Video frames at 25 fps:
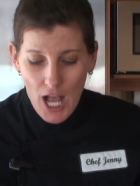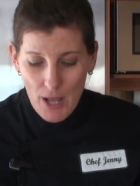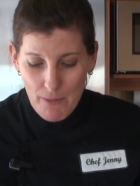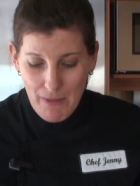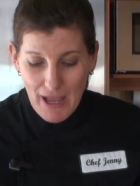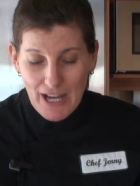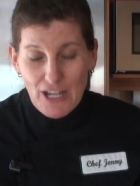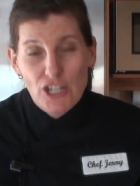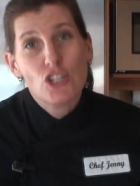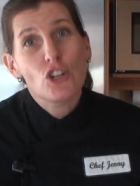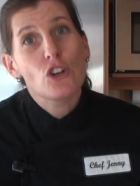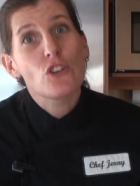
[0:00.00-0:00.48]

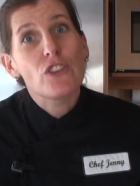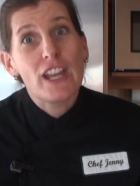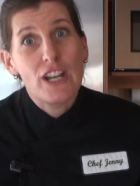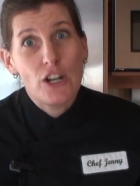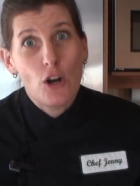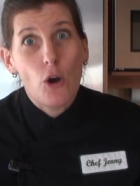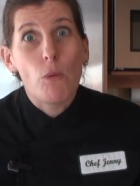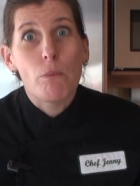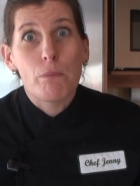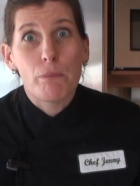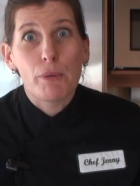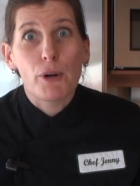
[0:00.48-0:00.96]
Make sure they
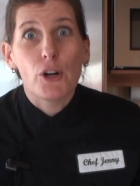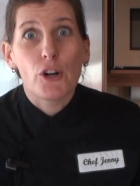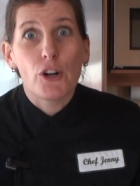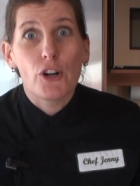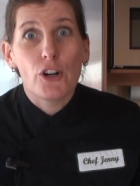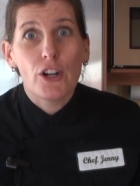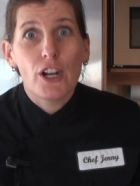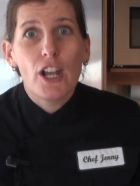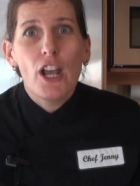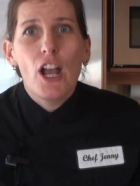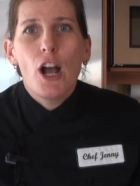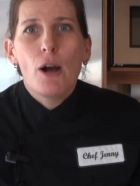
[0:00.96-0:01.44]
don't
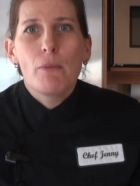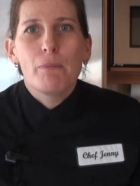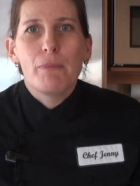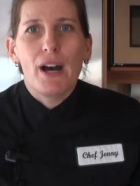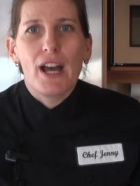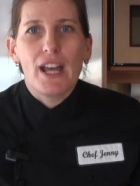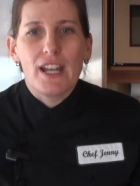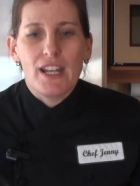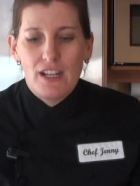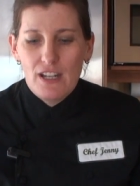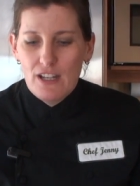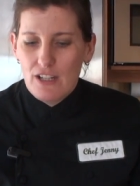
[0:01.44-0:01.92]
burn.
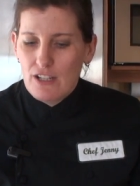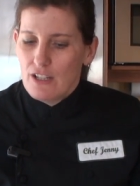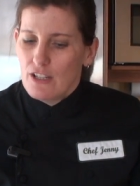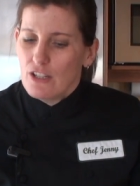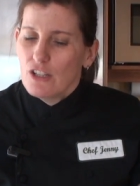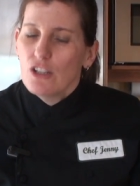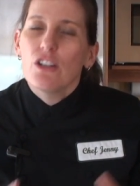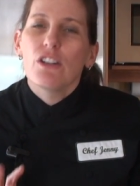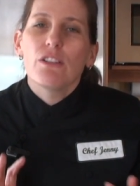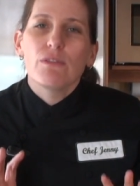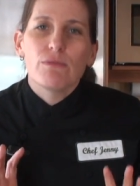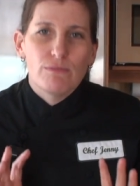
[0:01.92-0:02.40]
But
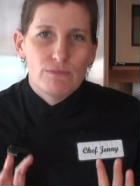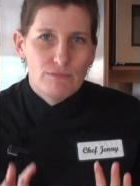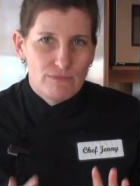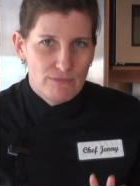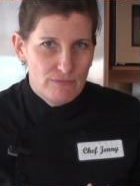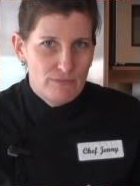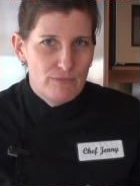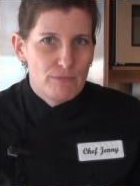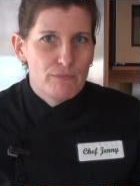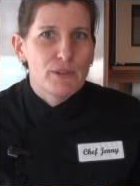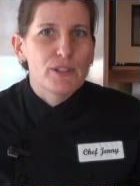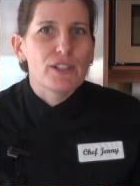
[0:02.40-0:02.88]

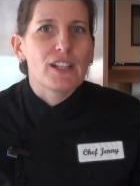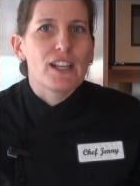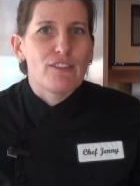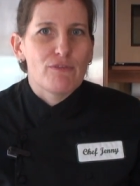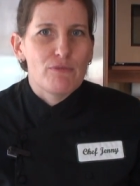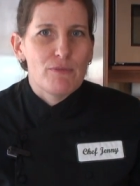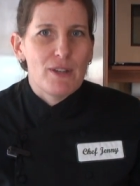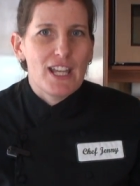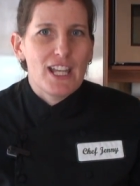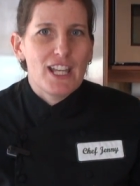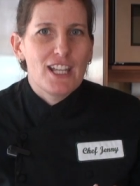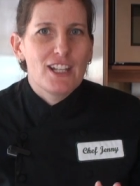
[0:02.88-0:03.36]

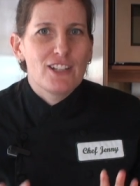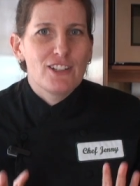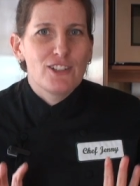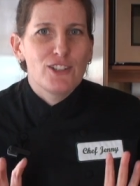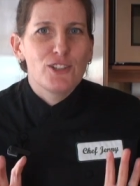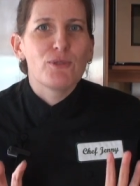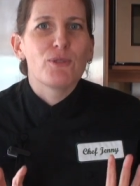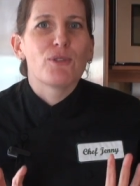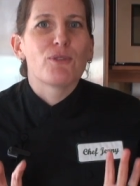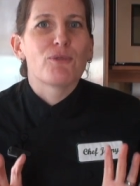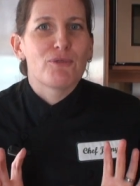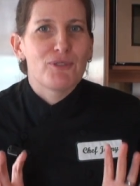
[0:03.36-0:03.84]
believe me,
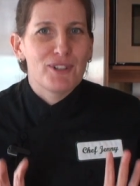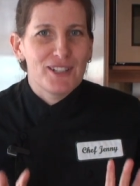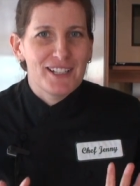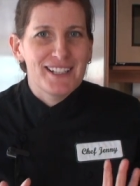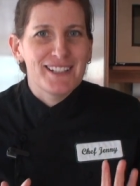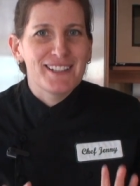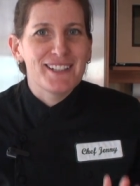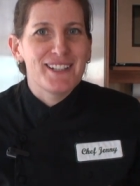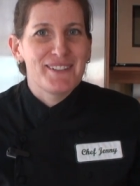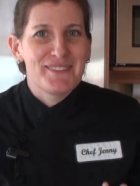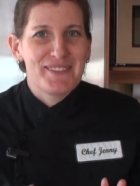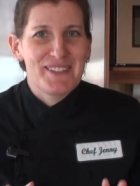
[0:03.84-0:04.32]
you will
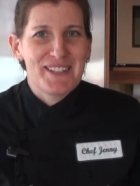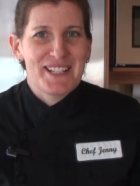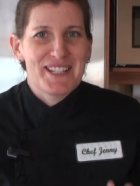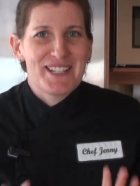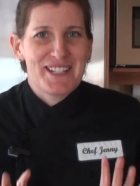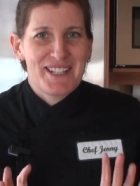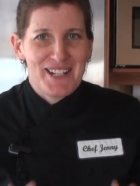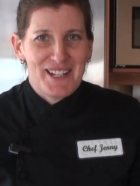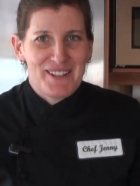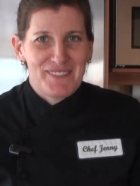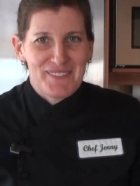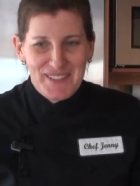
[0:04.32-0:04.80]
really love
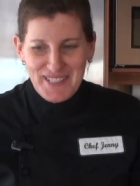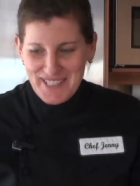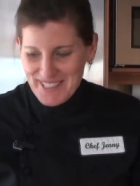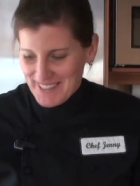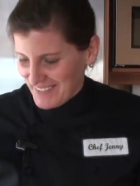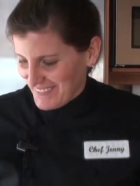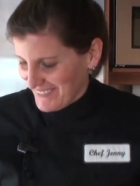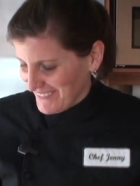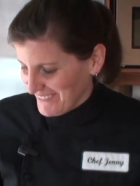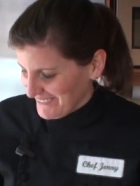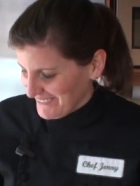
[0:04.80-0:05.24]
these chips.